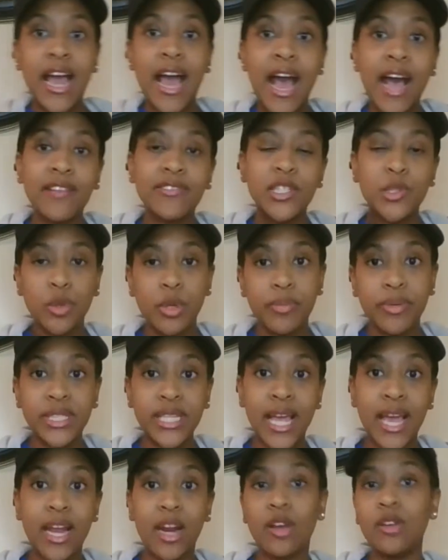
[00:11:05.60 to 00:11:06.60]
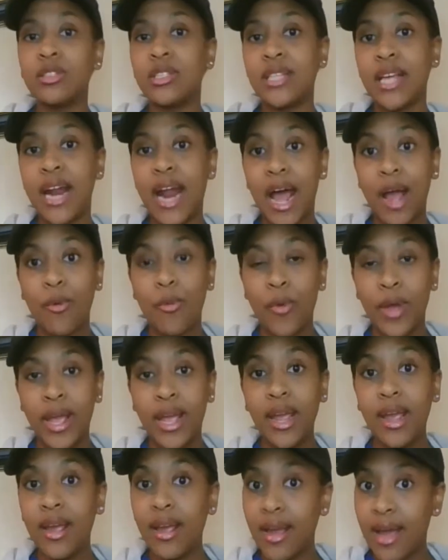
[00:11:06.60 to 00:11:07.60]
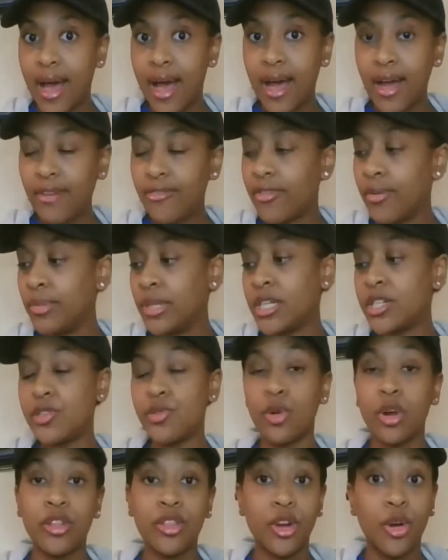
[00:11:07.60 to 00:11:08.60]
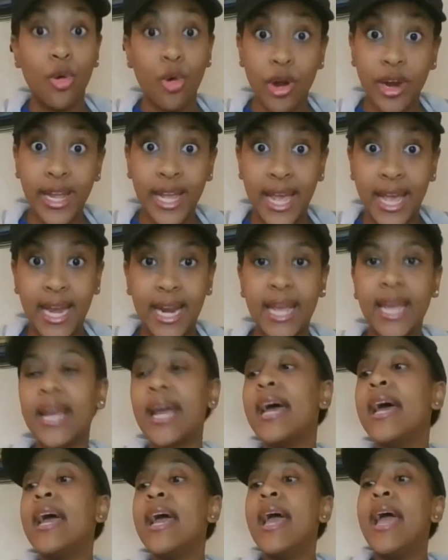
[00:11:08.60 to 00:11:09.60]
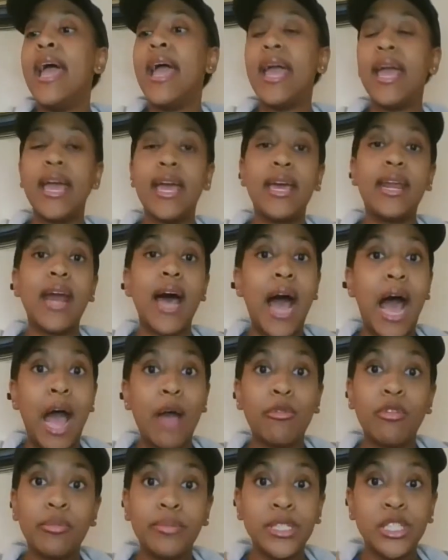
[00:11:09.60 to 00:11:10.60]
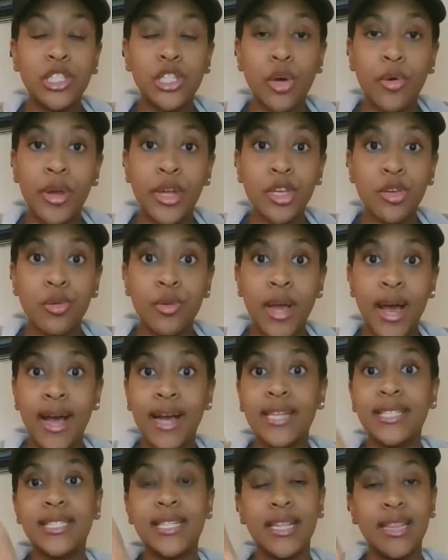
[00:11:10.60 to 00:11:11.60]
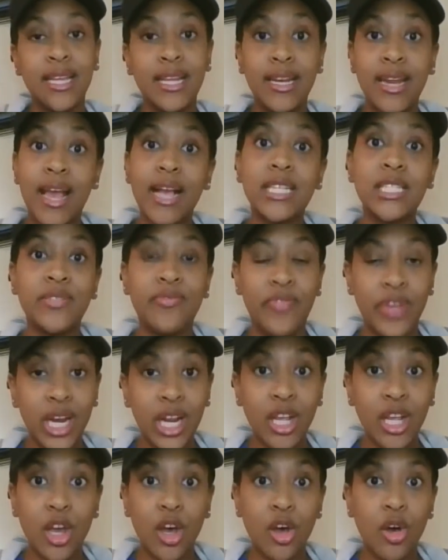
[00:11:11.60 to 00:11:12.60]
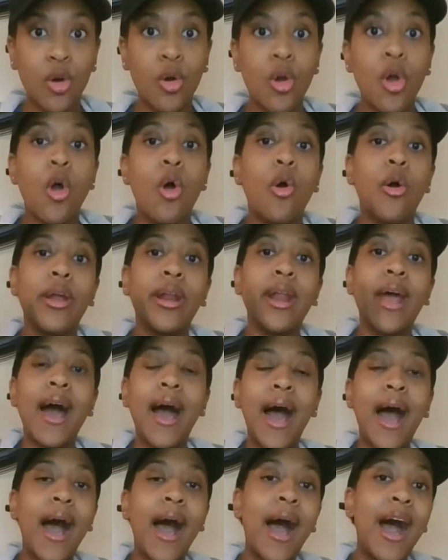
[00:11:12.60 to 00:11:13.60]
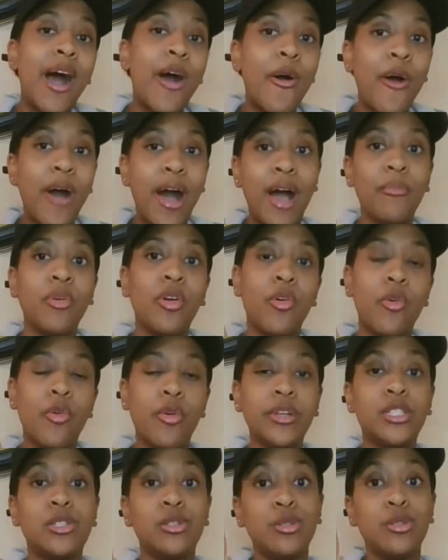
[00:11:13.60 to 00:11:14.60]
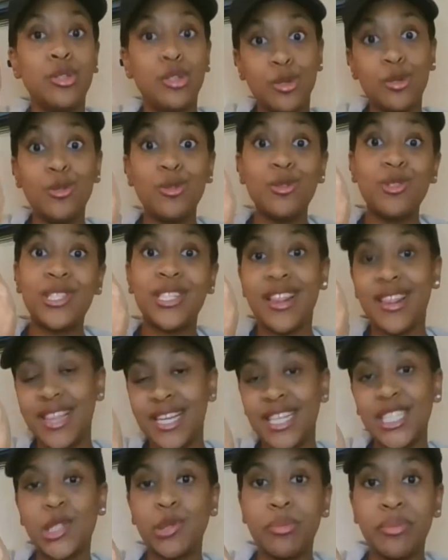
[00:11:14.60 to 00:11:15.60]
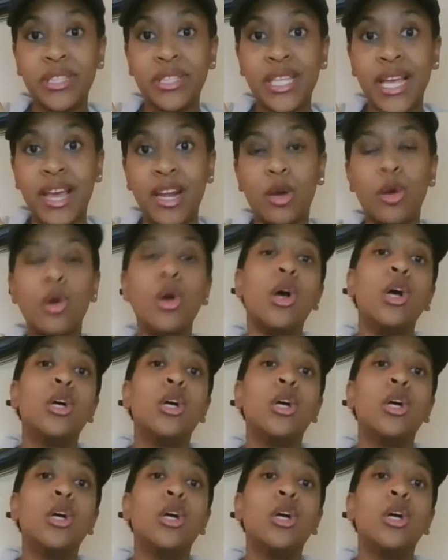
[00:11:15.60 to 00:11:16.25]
have sweet potatoes that I went and got from the store. They're organic, and I will be showing you guys in the next video on how I'm going to use this sweet potato